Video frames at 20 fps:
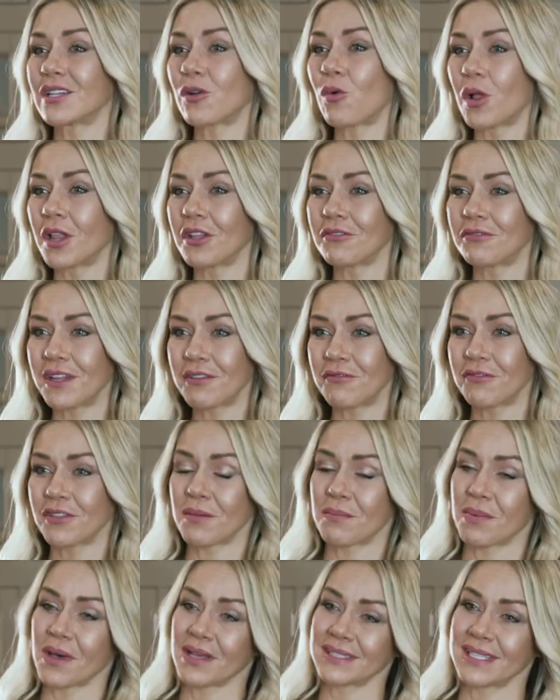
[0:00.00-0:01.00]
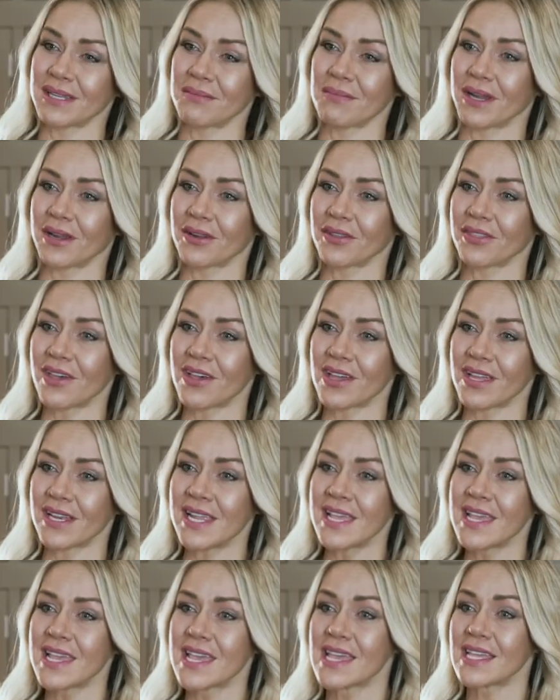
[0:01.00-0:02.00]
to qualify for the Boston Marathon.
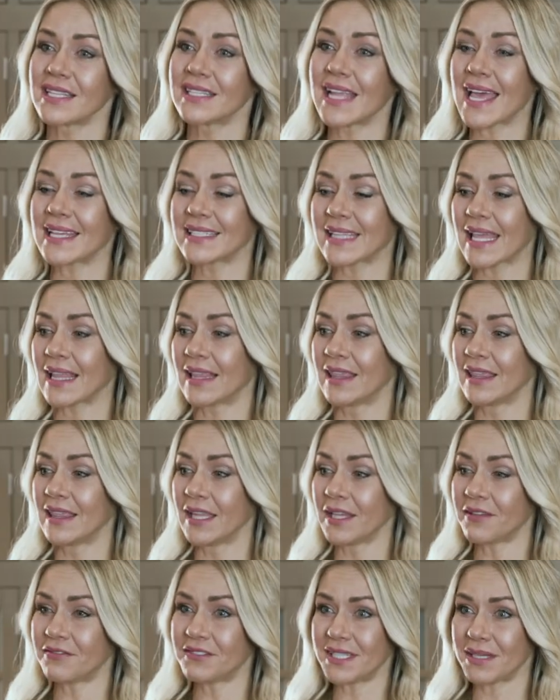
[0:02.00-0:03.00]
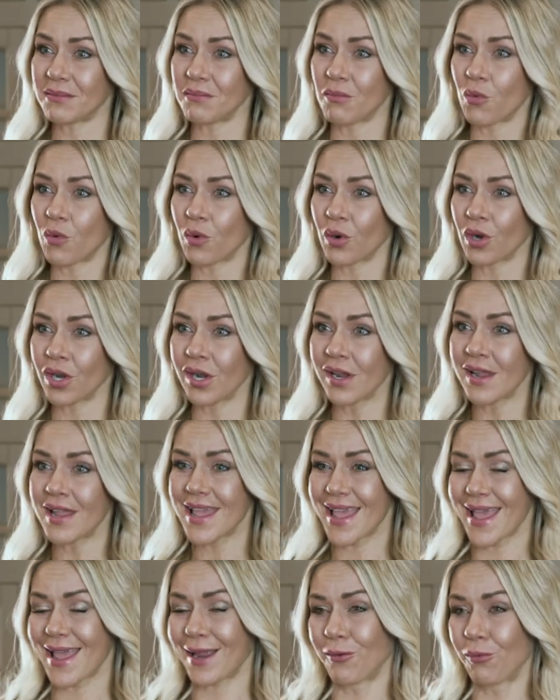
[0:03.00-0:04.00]
And as I lifted more
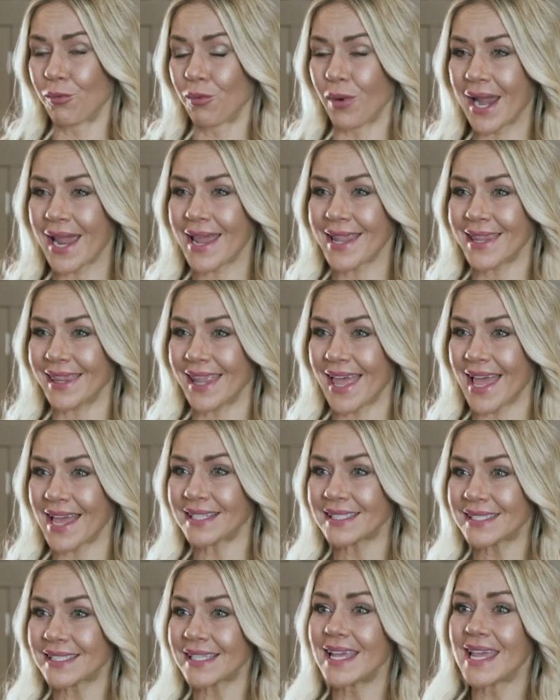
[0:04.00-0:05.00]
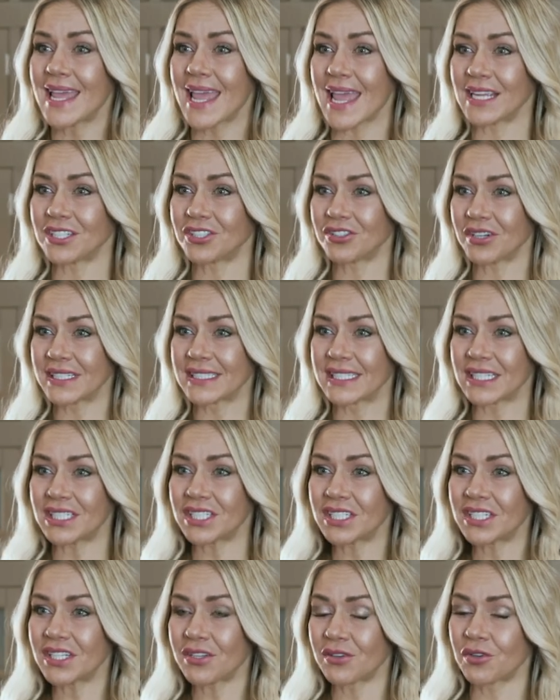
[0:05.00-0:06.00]
and ran less and
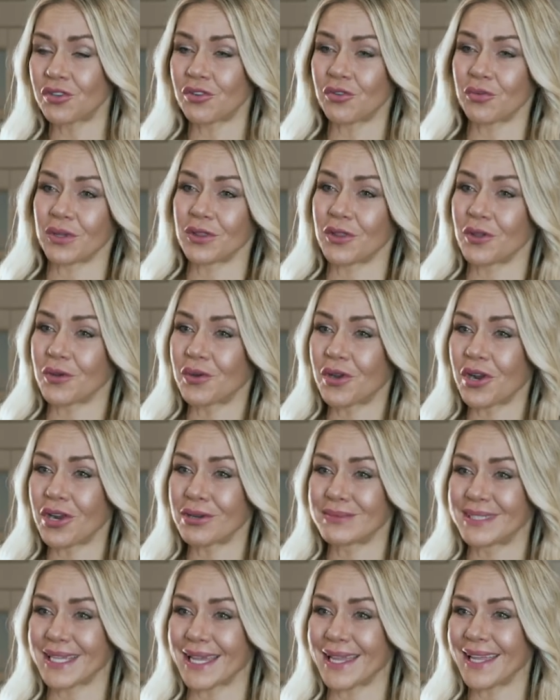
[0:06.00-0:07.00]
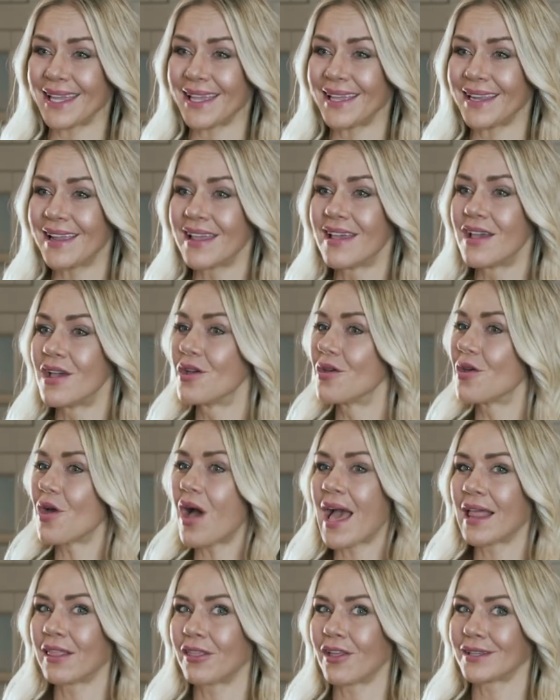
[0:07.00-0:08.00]
transitioned into a low carb diet,
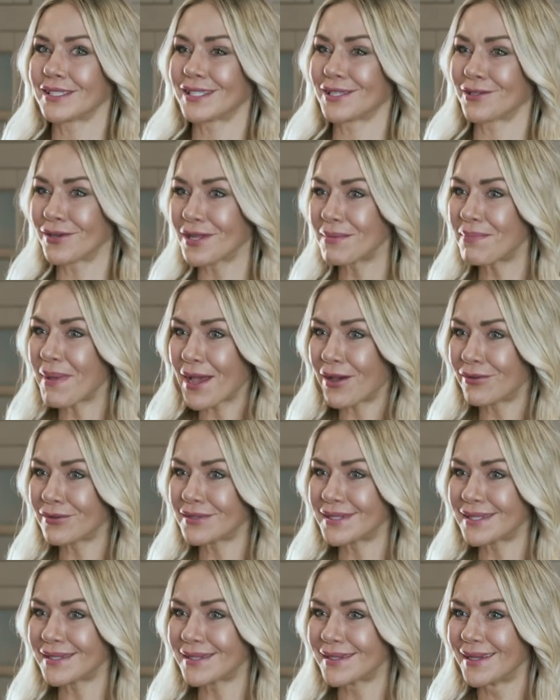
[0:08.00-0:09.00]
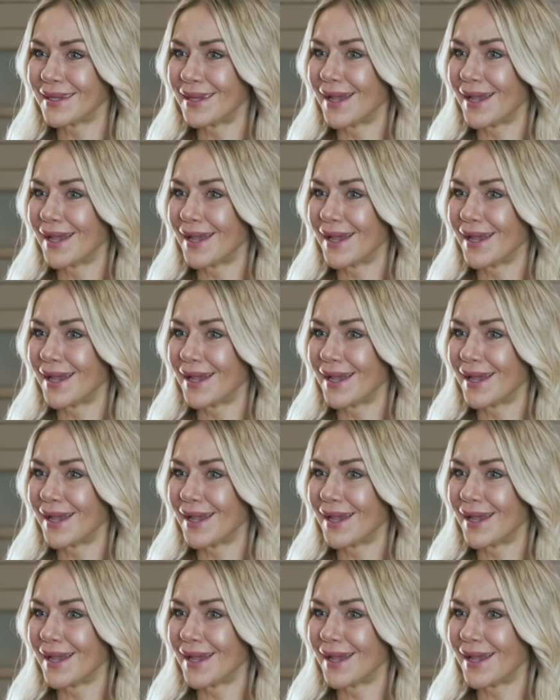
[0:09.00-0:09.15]
I lost 30 pounds.